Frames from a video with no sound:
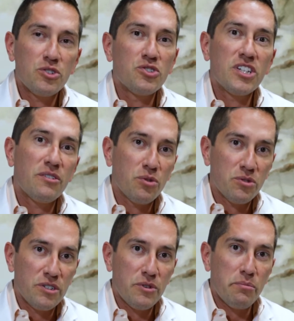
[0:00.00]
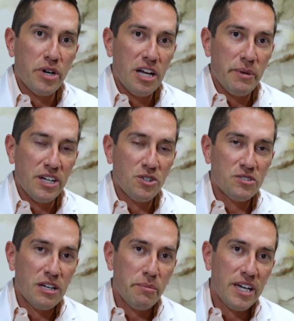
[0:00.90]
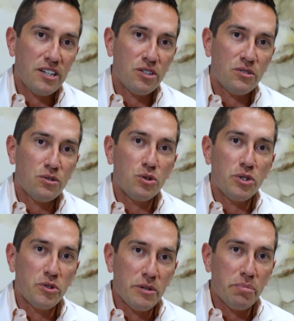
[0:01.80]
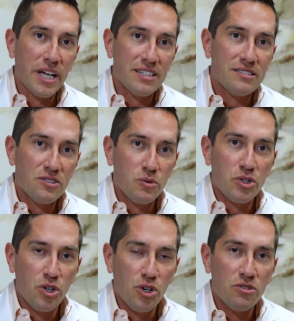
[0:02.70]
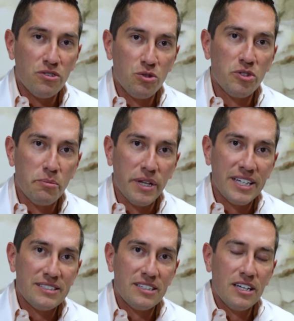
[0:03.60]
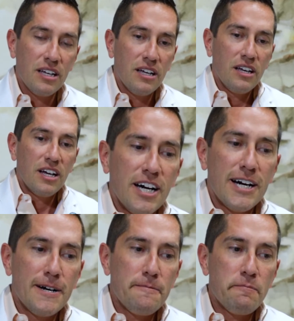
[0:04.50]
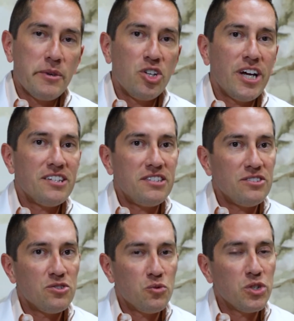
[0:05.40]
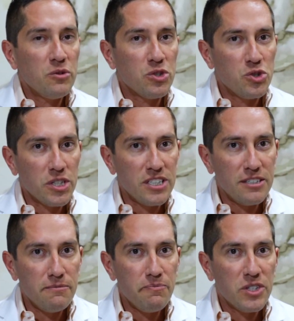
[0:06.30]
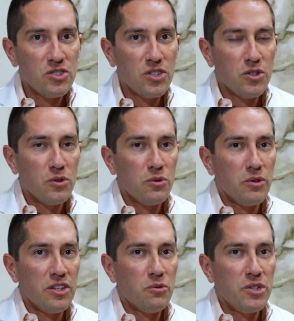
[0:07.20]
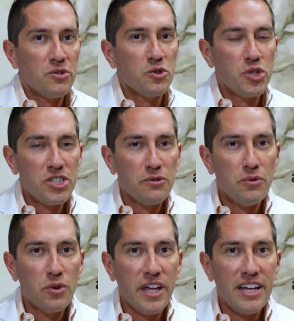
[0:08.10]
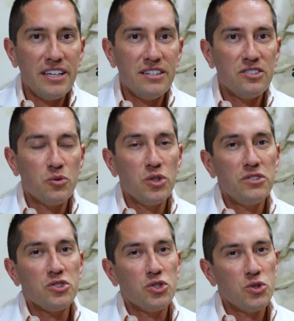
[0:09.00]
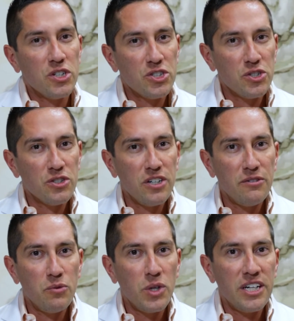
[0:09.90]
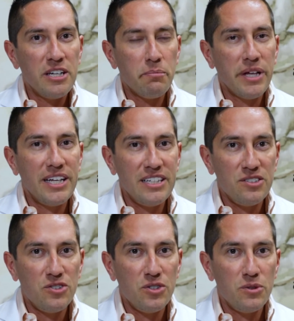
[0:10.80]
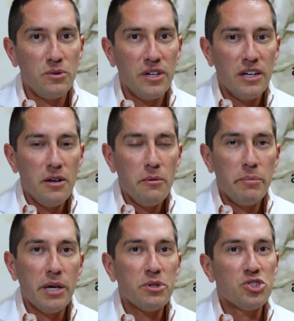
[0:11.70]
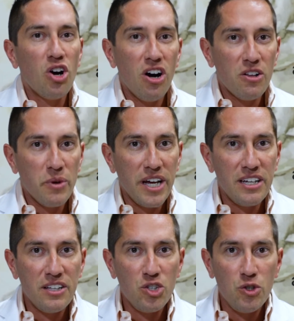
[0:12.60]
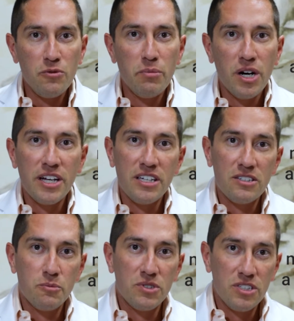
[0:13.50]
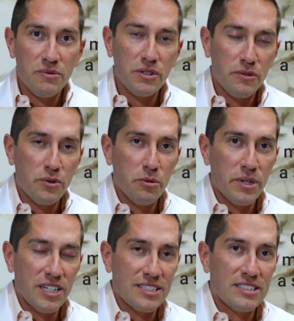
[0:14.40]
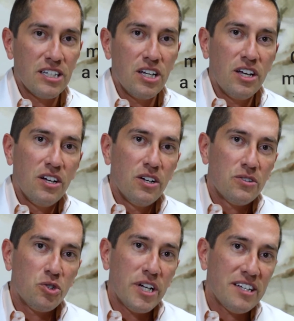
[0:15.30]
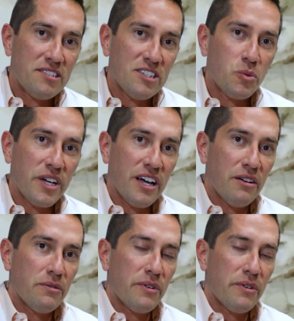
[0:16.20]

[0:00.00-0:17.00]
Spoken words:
several different brand makers that make gluteal implants. That's what they call it, gluteal implants. The United States is really restricted. So, and the restriction for that is really the structure of what an implant needs to be able to tolerate in the human body, specifically for the buttocks. So in the United States, we have